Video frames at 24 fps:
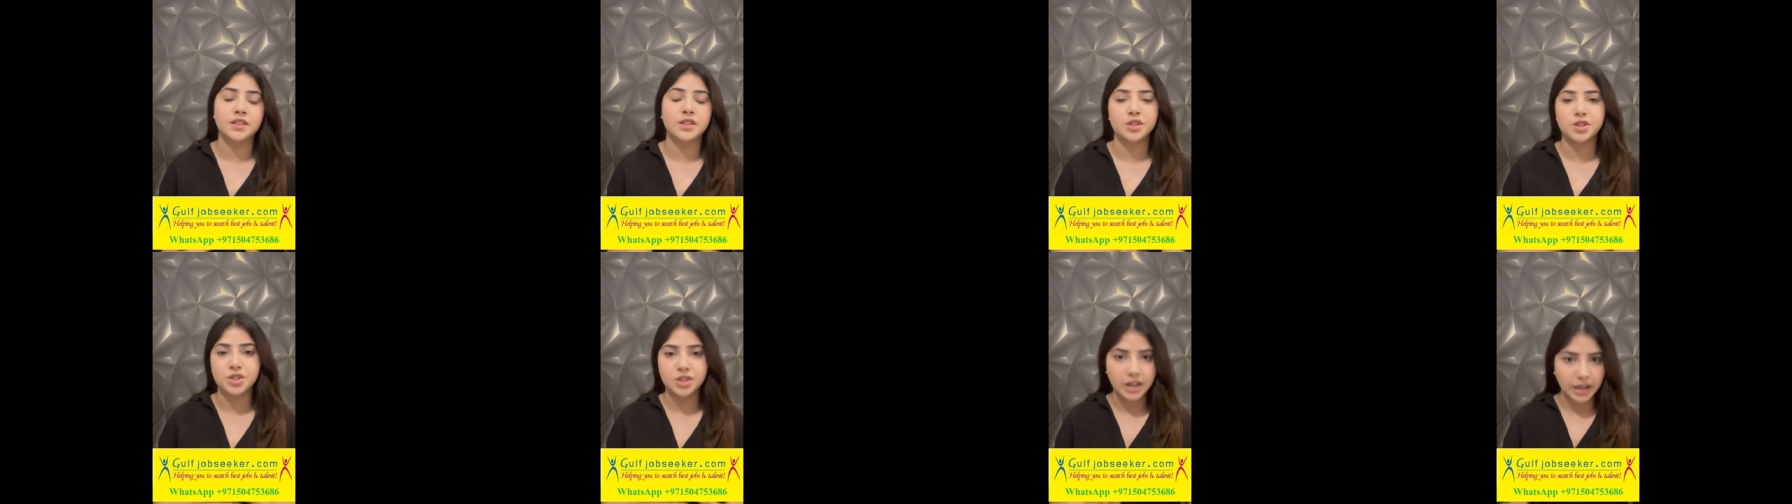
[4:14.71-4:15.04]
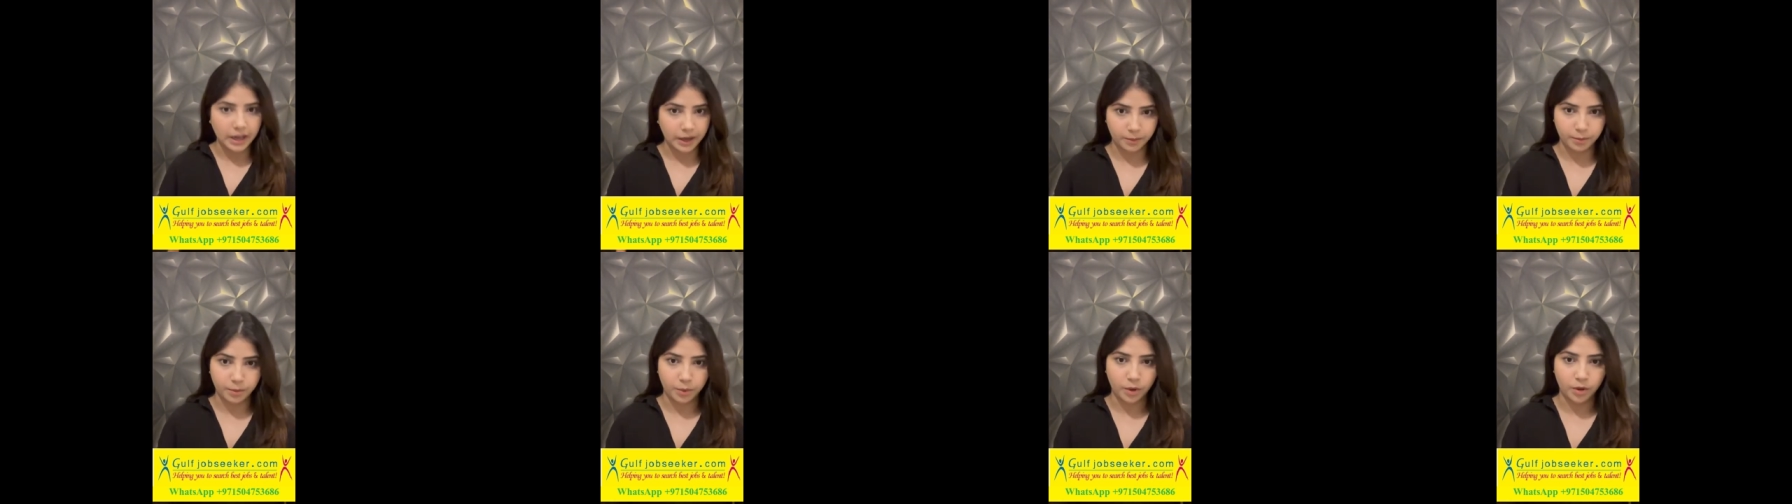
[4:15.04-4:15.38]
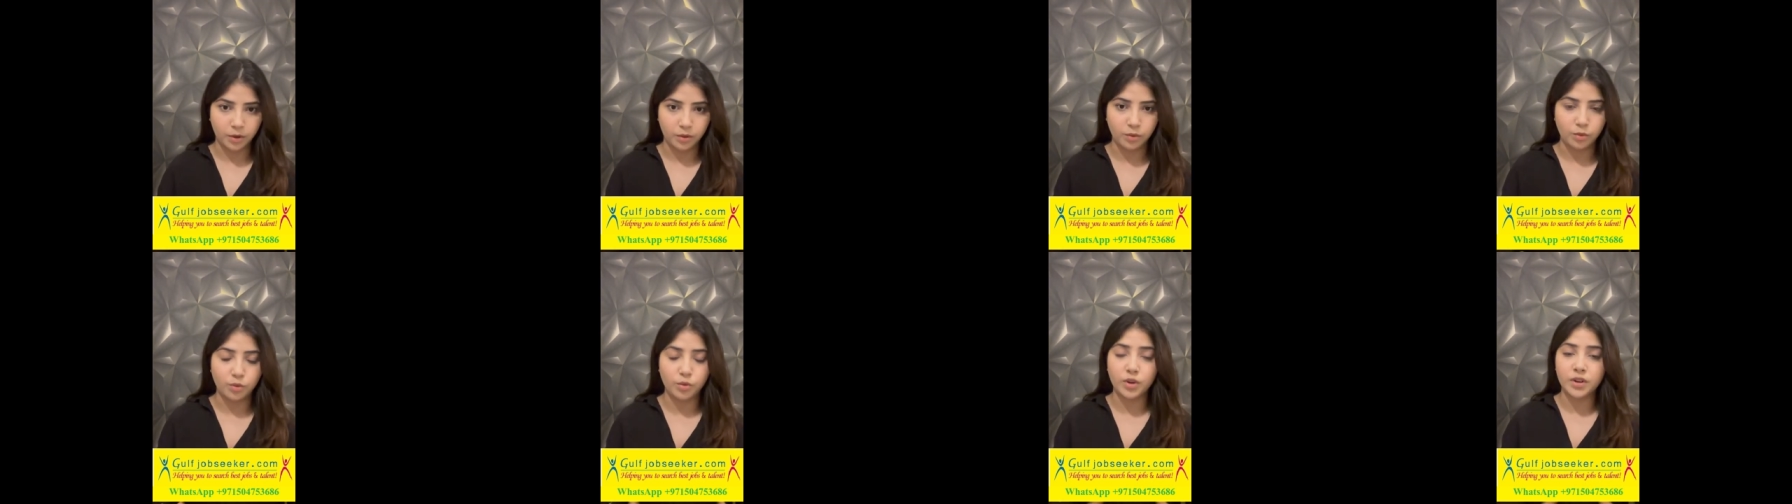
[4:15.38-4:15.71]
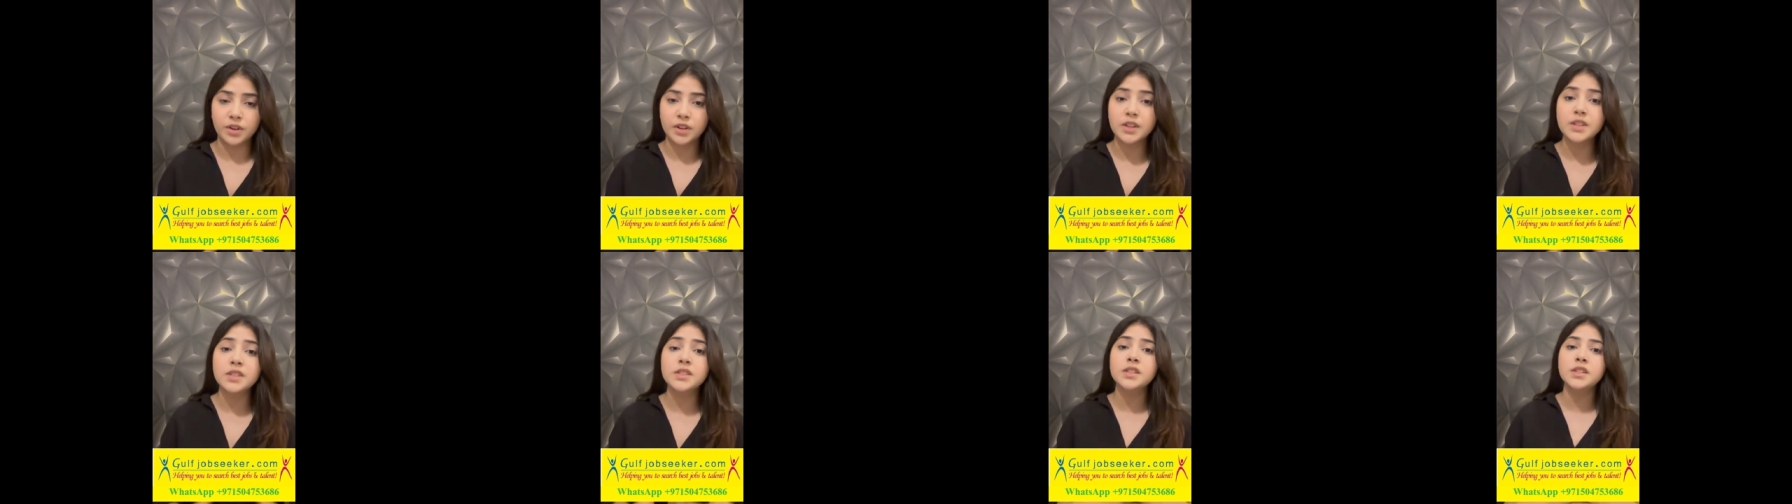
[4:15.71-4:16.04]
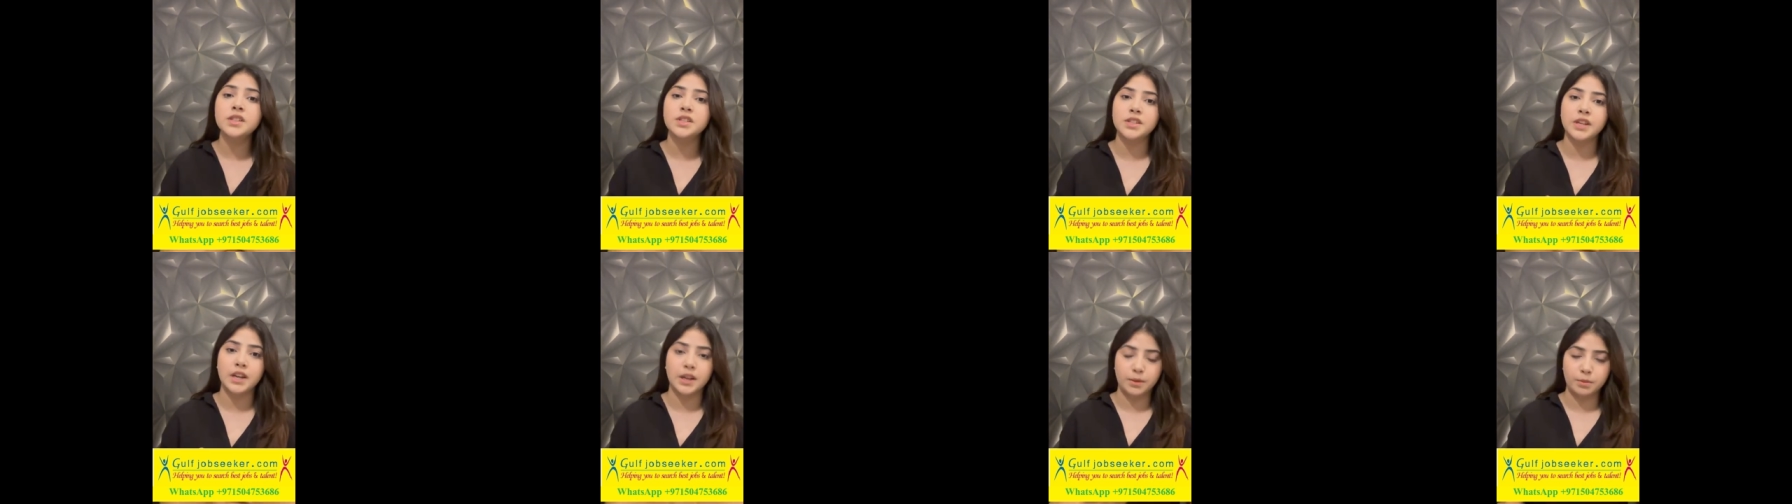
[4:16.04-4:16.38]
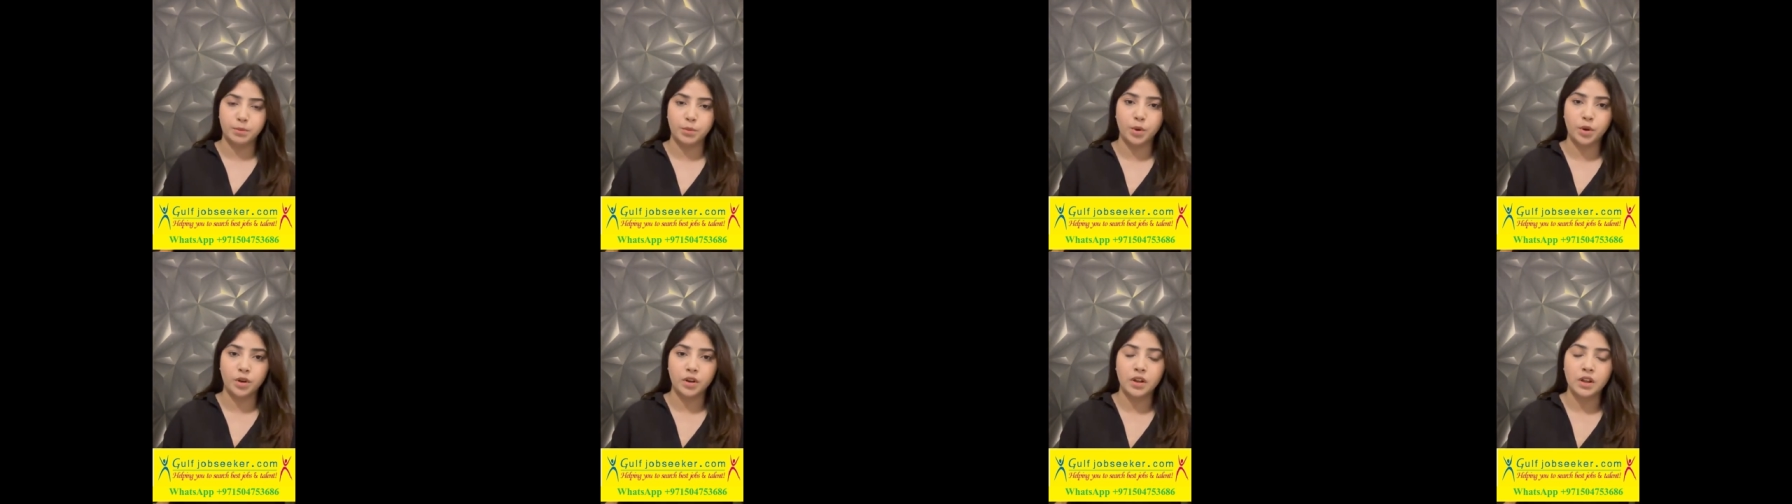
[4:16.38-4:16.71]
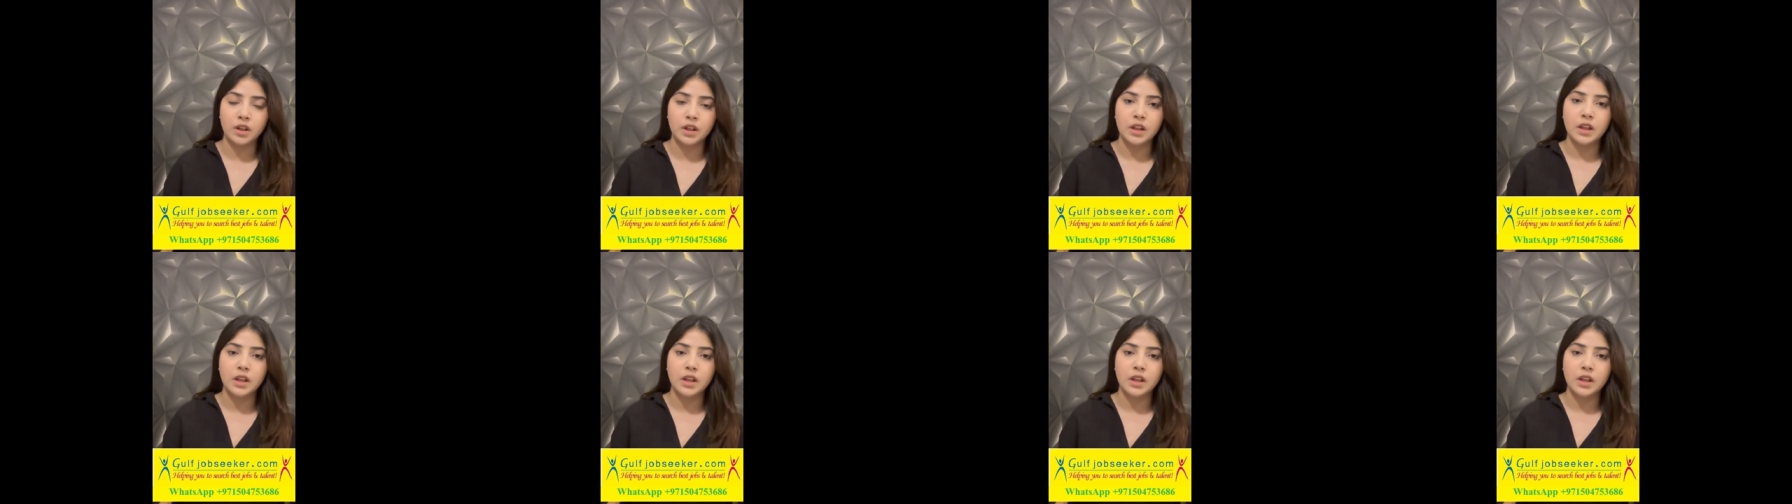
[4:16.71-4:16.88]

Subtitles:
a chatbot. What is a chatbot?